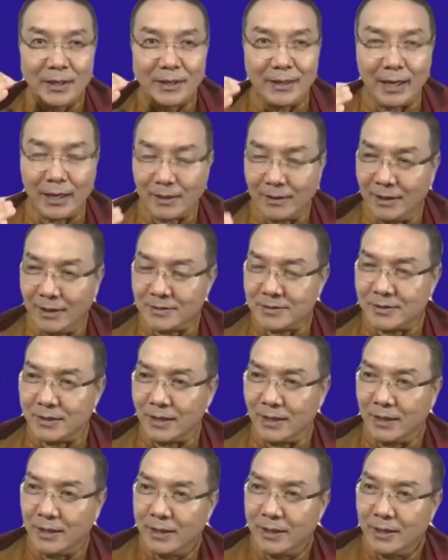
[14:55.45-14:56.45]
Like, let's
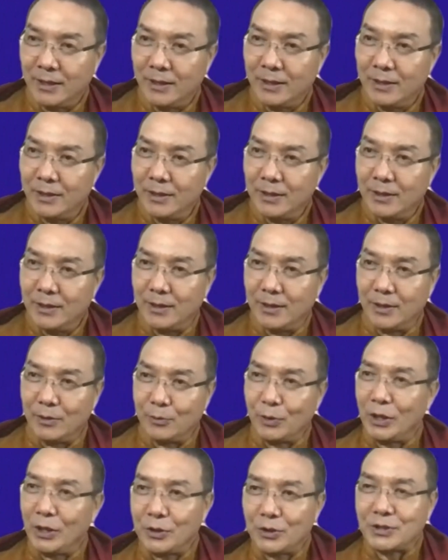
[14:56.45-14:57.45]
say,
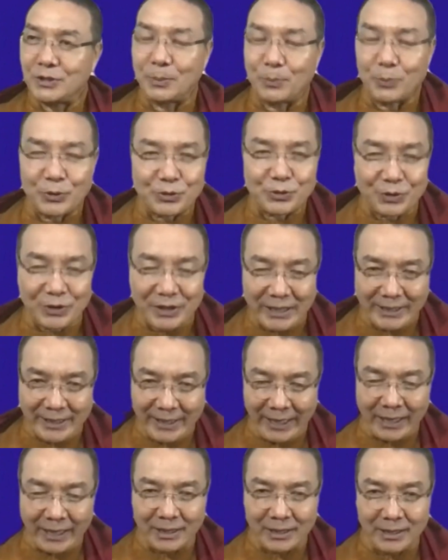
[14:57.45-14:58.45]
we're not supposed to get
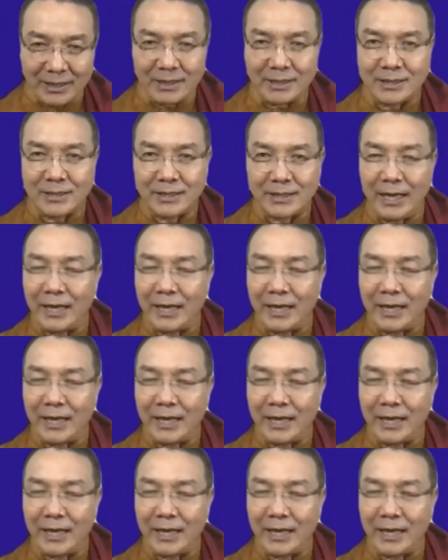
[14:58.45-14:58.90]
angry.